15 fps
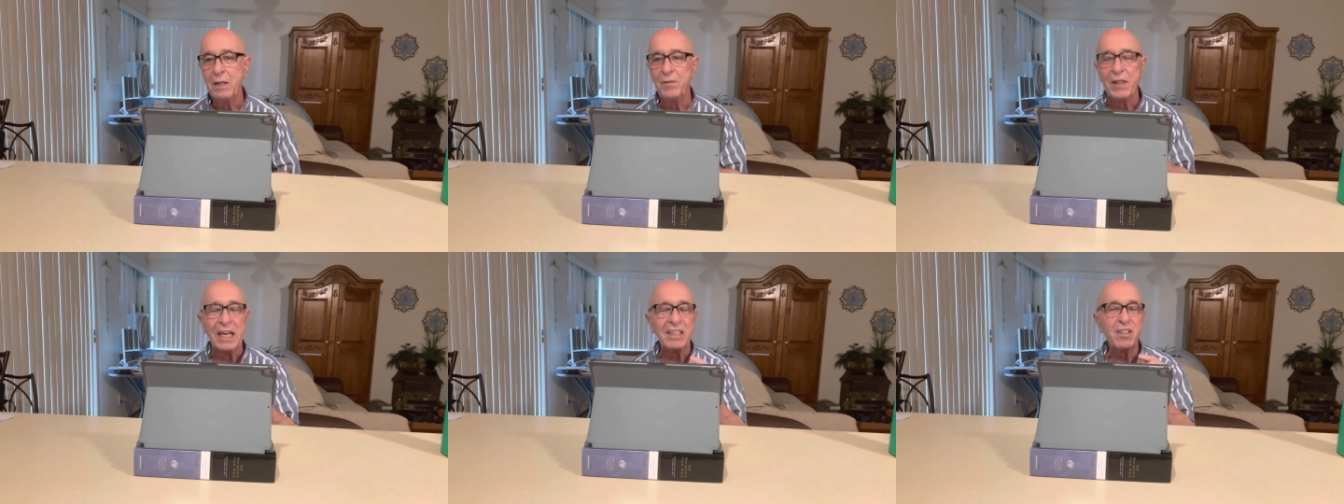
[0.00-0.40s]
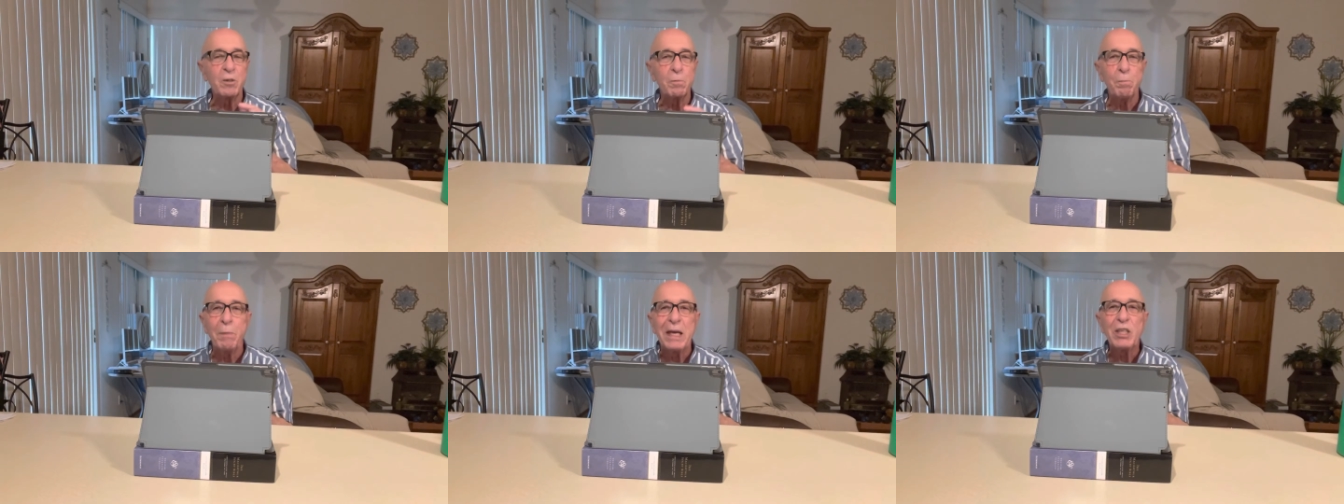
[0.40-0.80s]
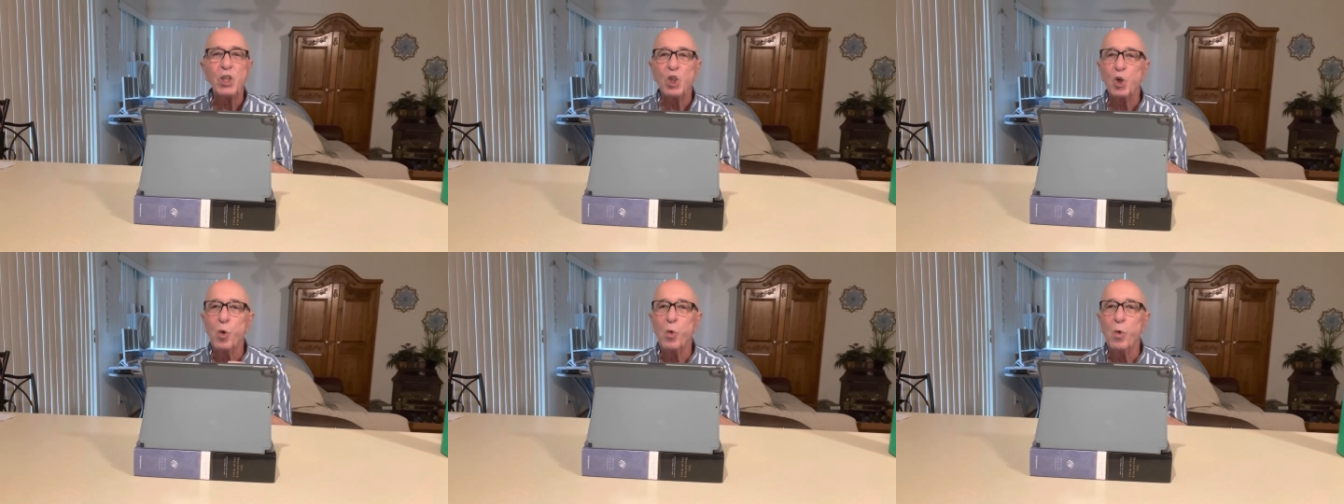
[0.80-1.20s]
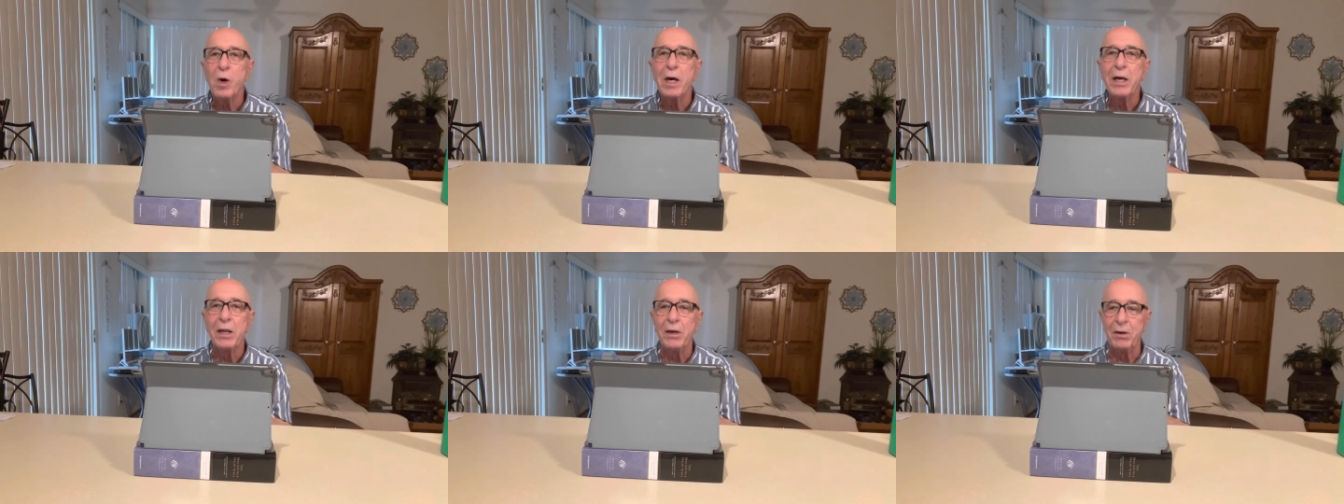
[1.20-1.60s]
that special
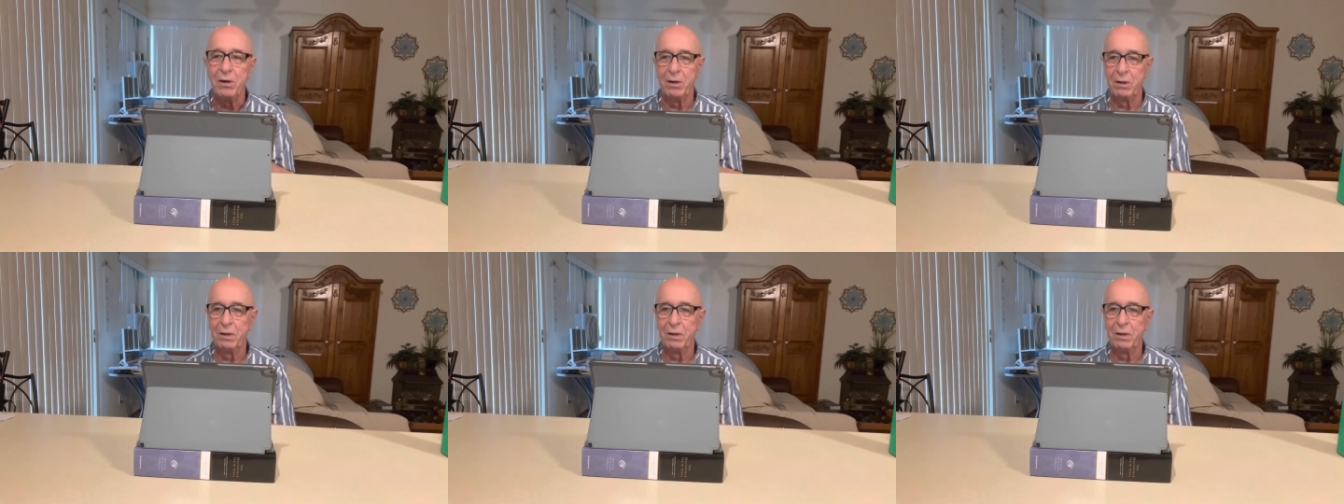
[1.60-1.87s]
one